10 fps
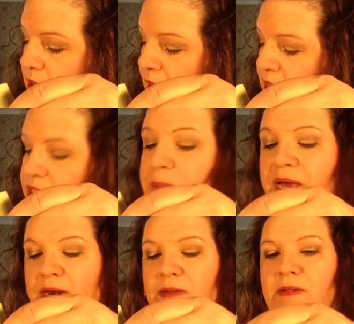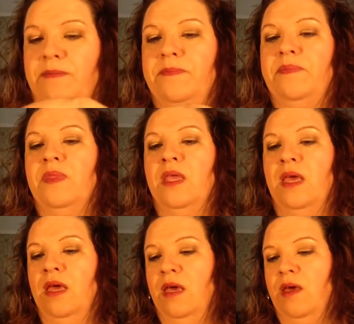Ice Petal.
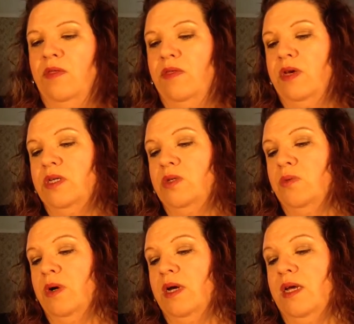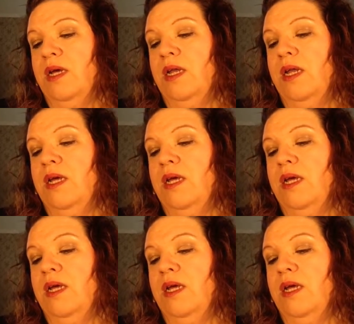This one